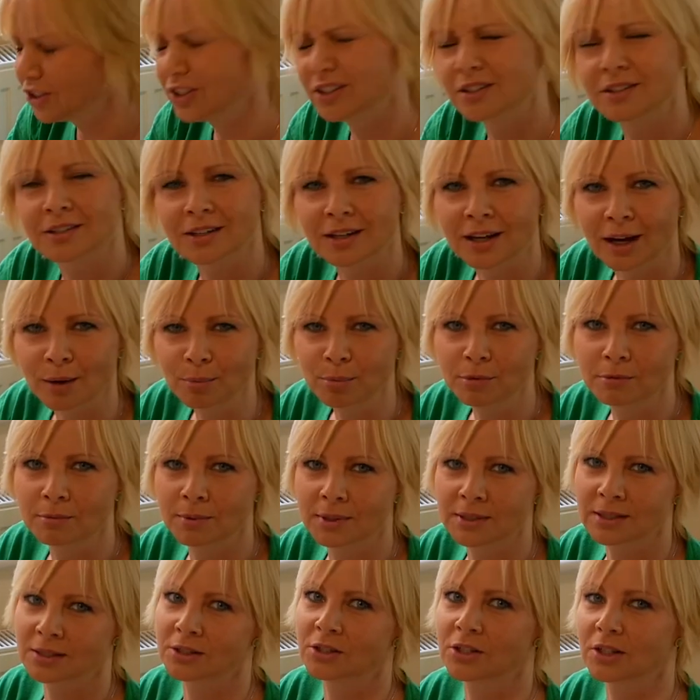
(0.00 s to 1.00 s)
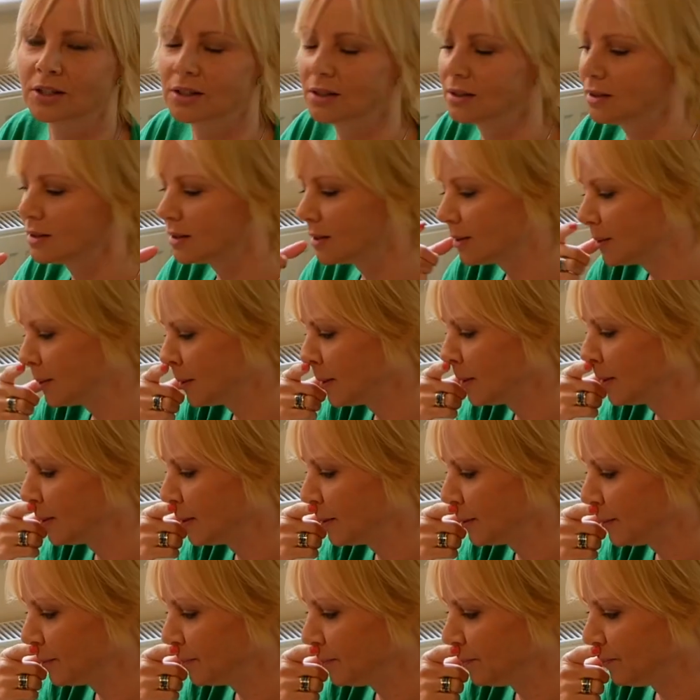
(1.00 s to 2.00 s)
it's a couple messages.
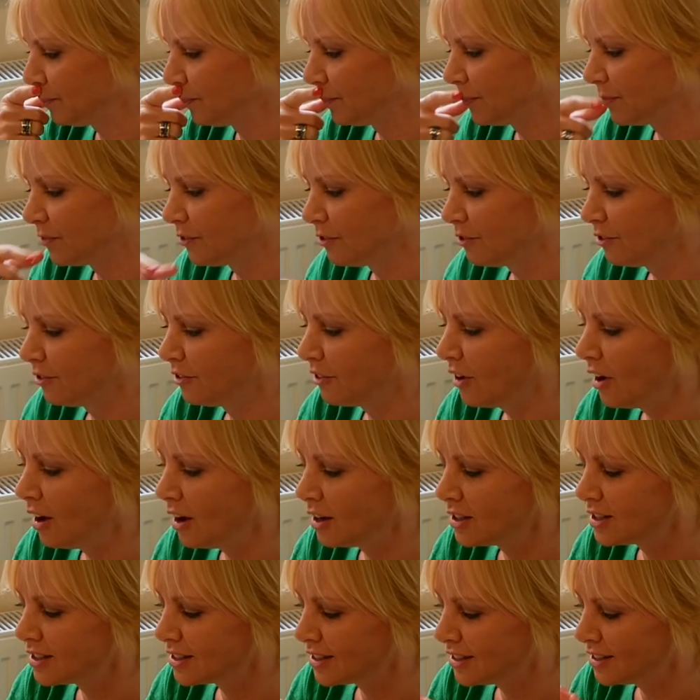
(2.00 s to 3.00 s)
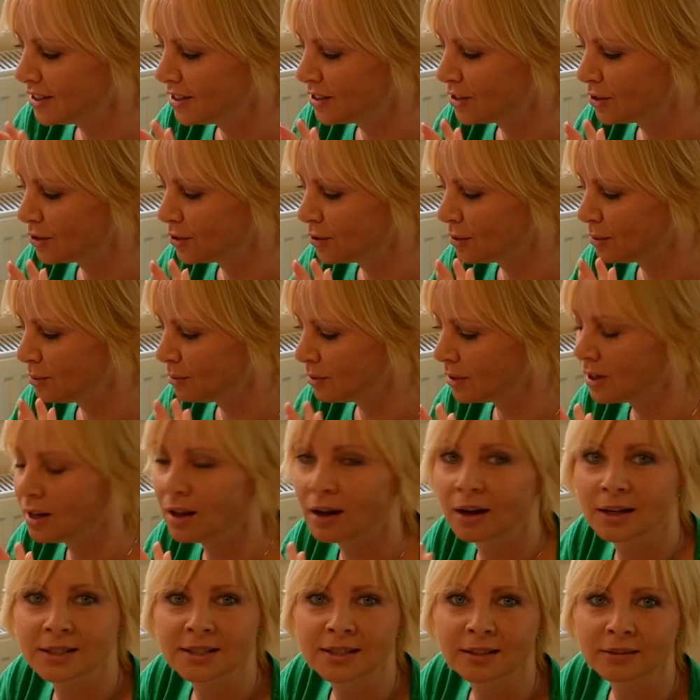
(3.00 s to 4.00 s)
First is to
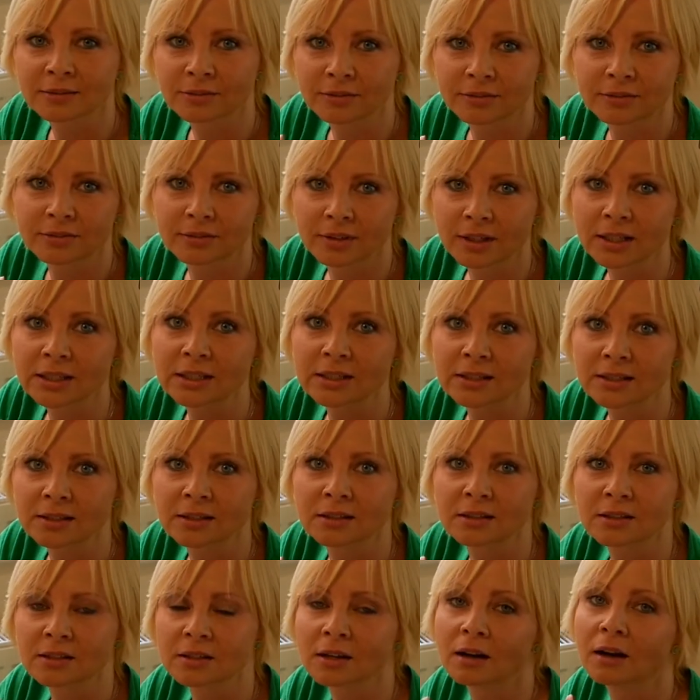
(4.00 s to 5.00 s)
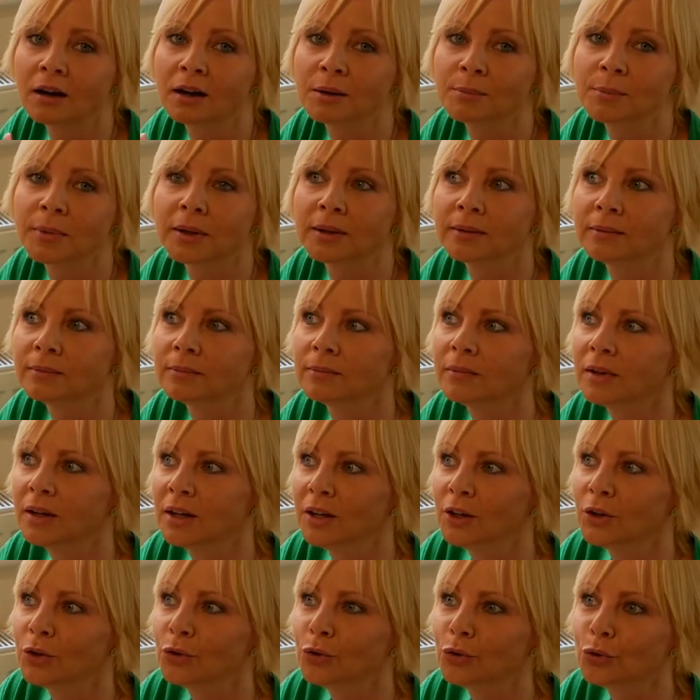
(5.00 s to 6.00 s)
realize that things need time, and
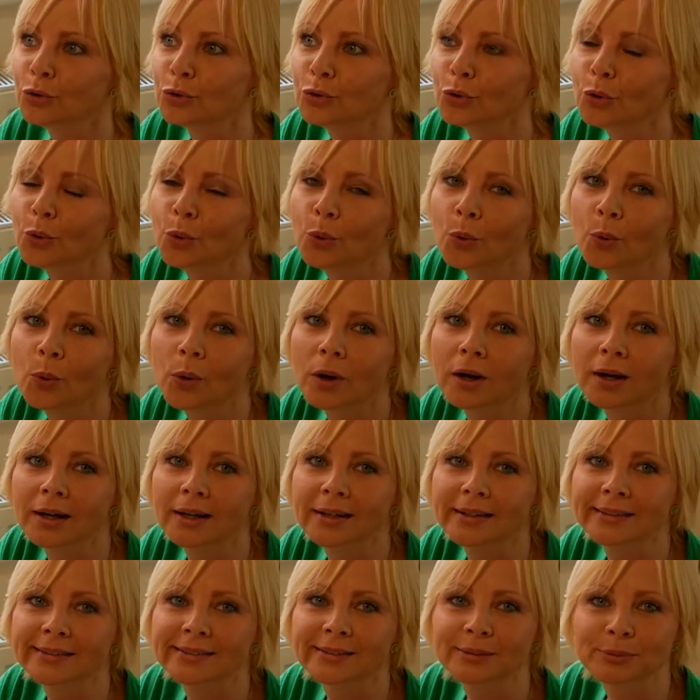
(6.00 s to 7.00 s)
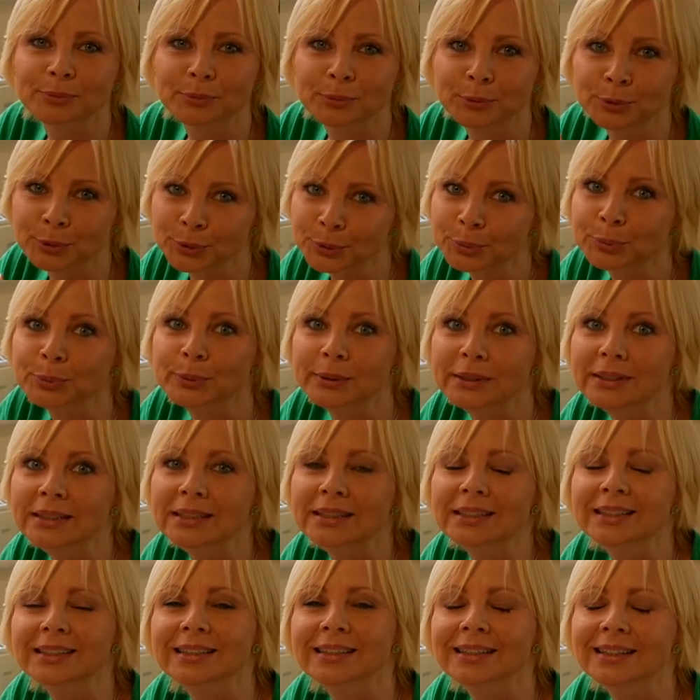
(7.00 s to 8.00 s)
not always what
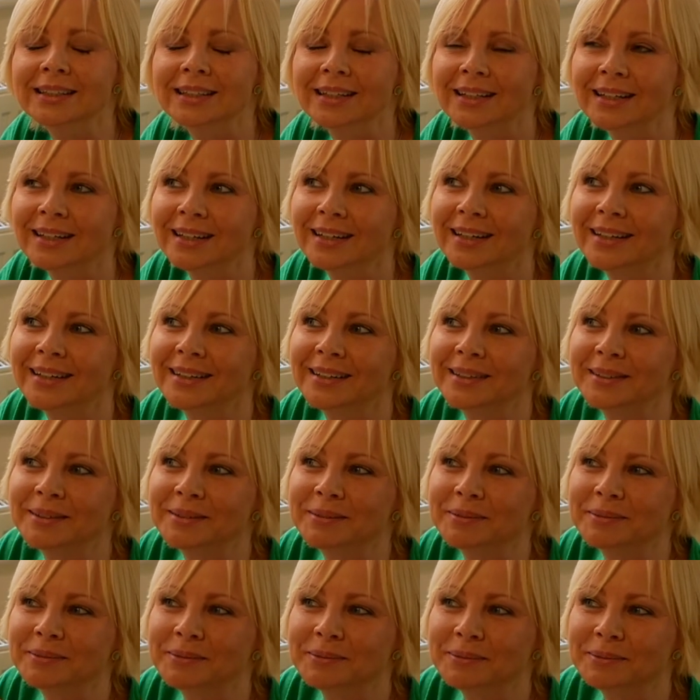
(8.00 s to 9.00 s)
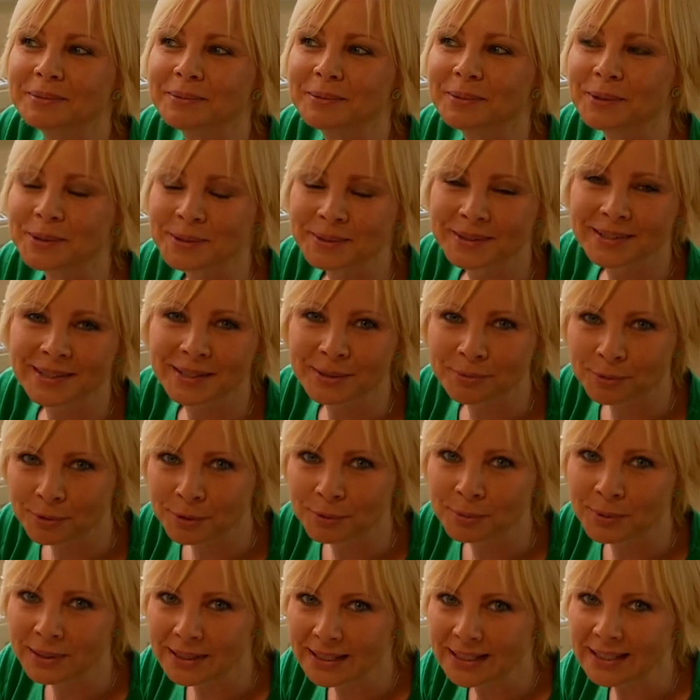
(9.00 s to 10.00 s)
we want is
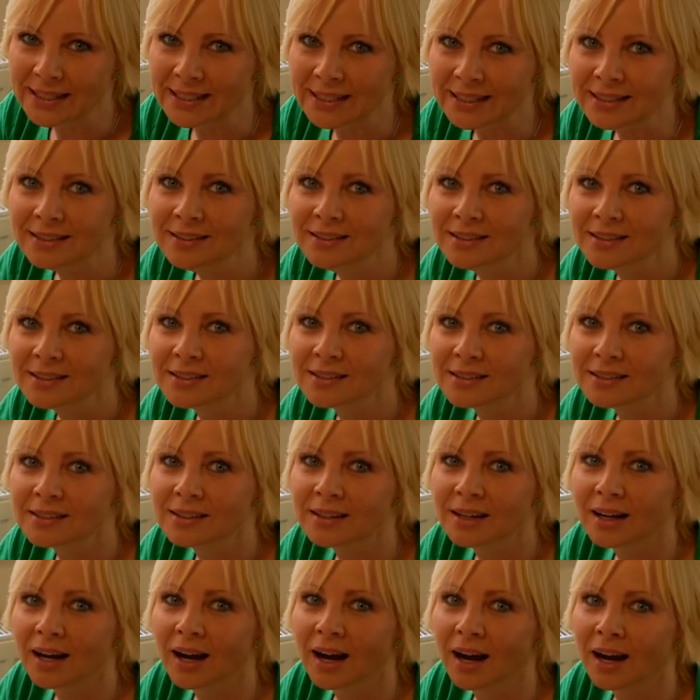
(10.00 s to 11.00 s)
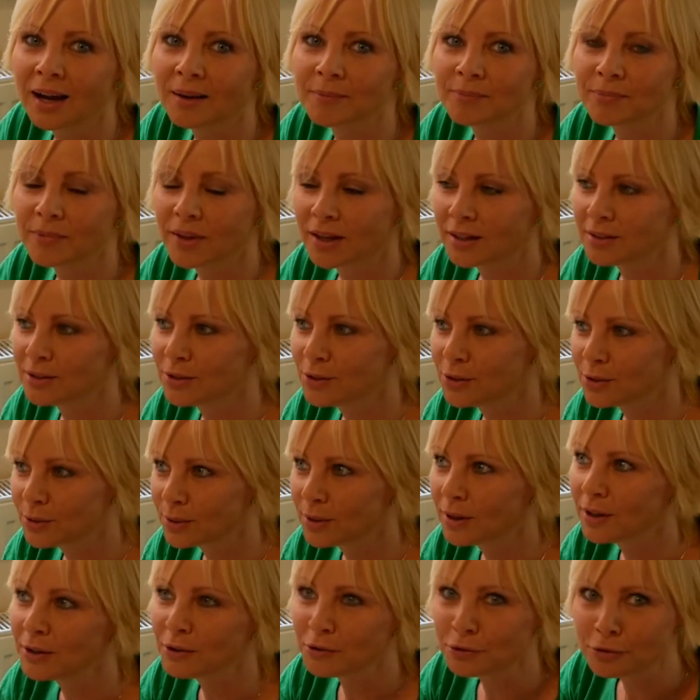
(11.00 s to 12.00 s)
what we need, and to
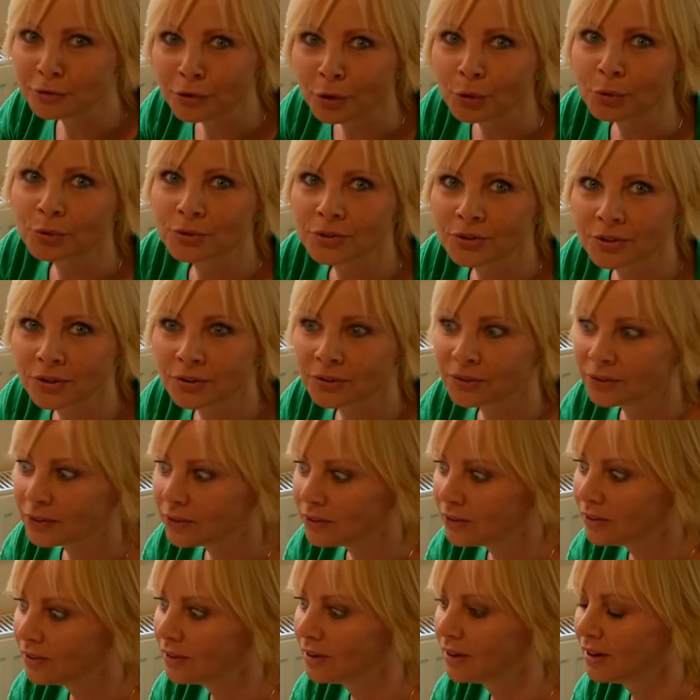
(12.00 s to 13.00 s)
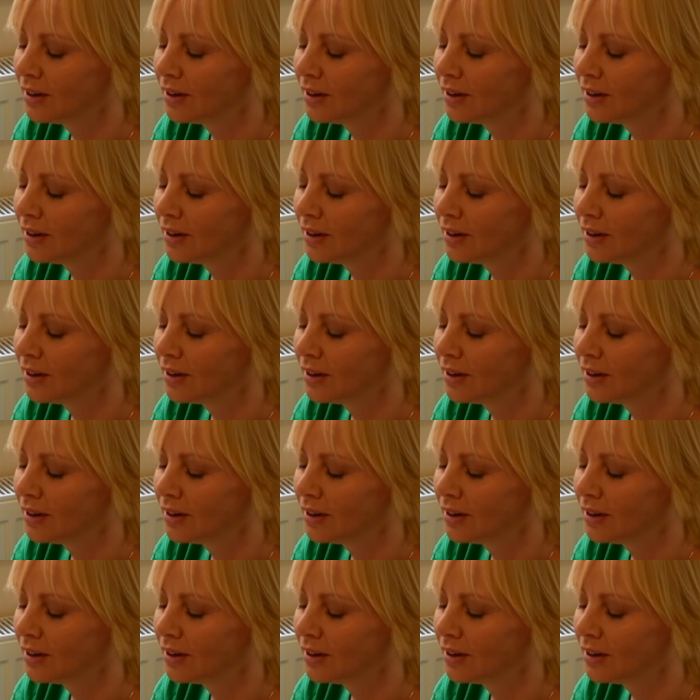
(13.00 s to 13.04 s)
kind of focus on